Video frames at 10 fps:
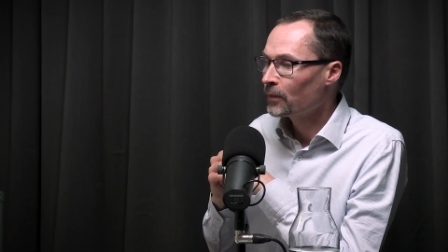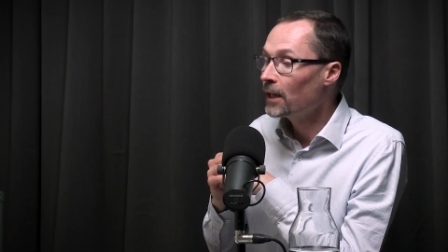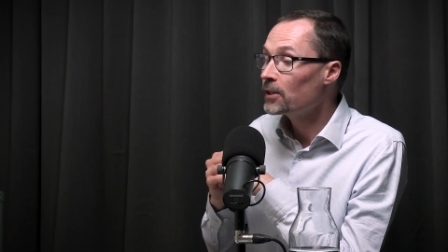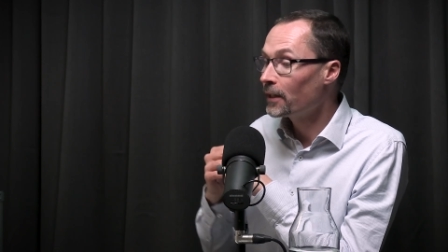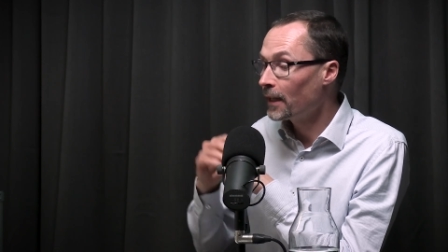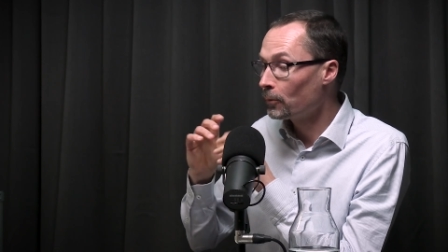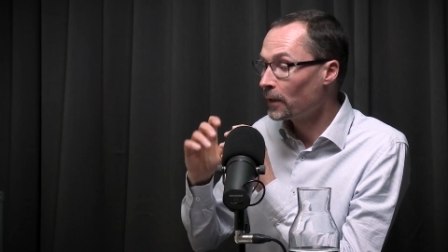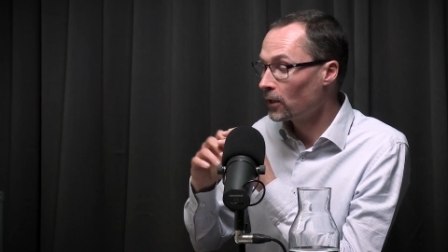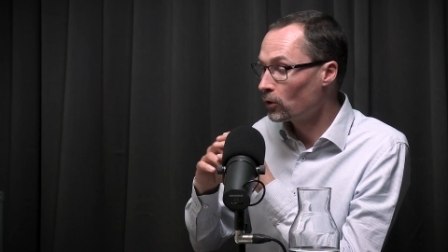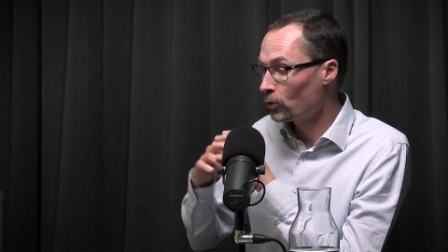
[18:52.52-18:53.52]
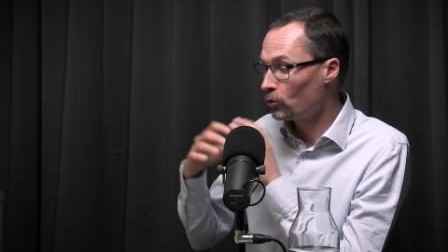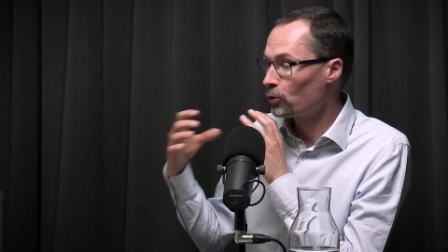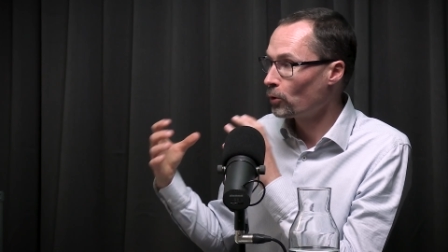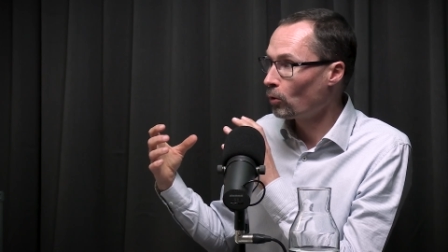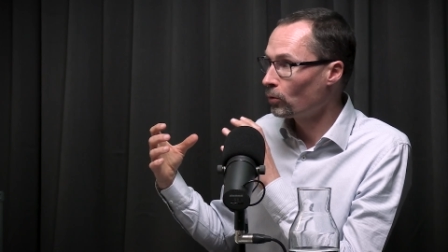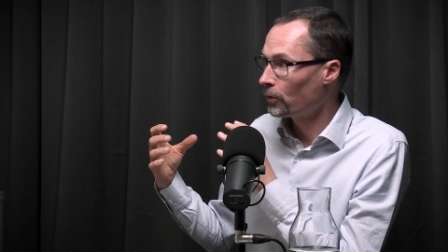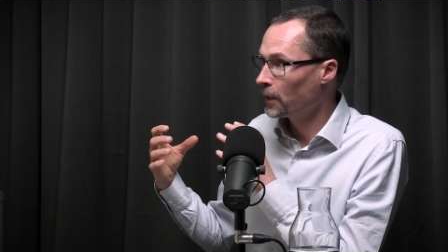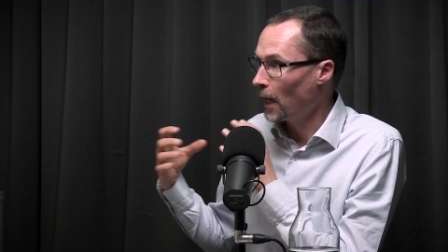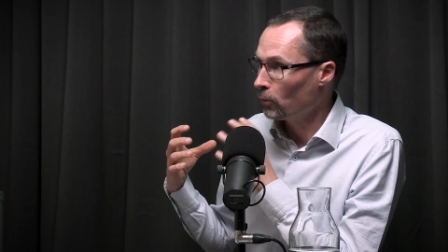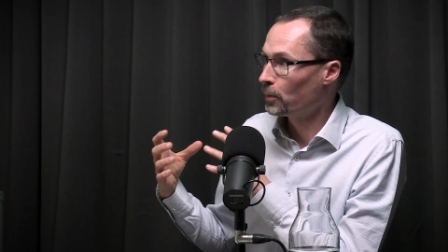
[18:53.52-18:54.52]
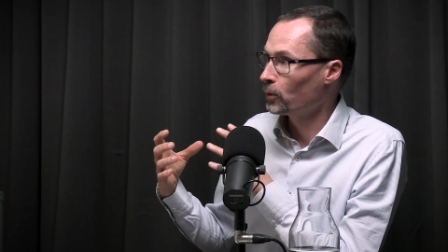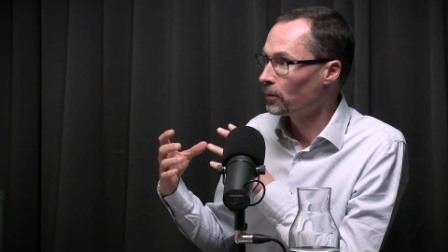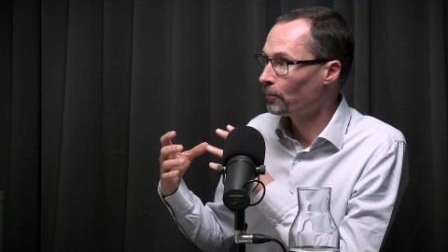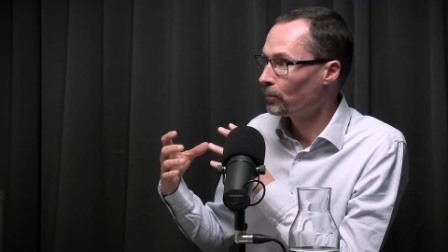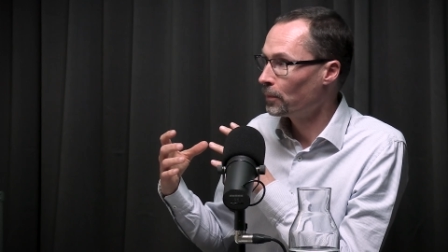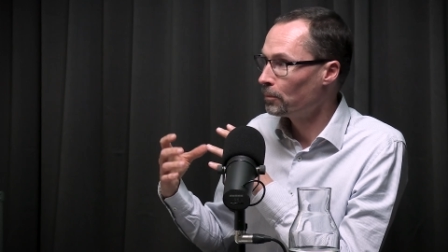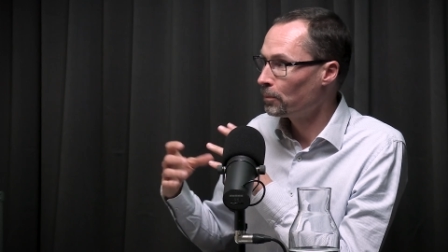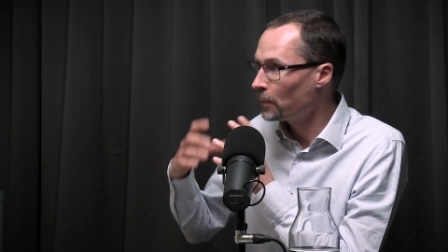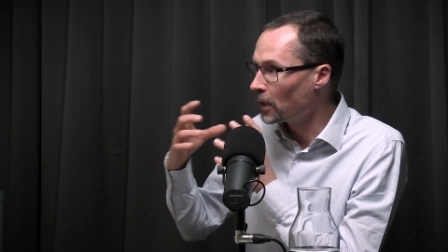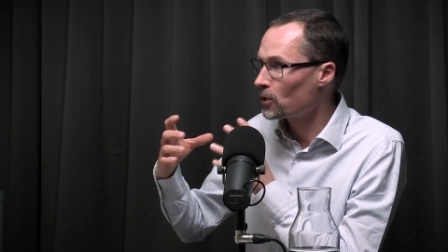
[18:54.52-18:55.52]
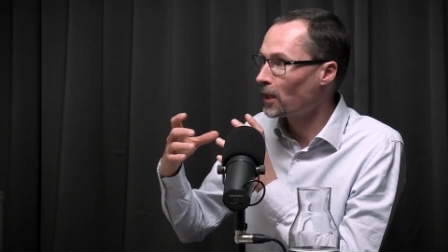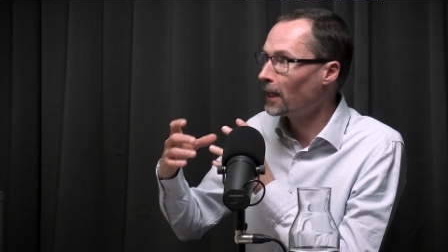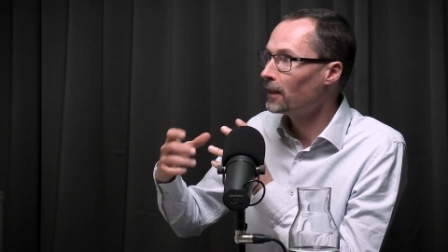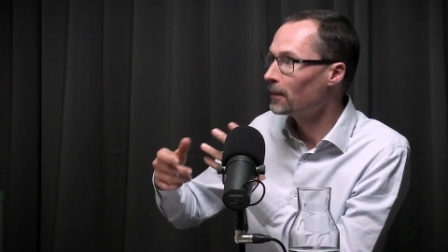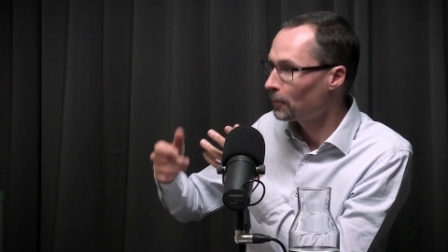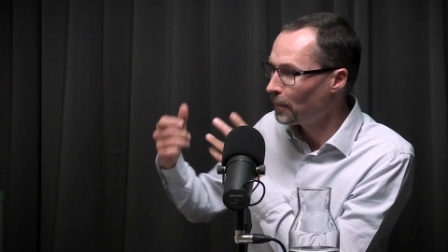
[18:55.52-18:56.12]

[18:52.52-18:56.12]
is that then we can control the output. Because again,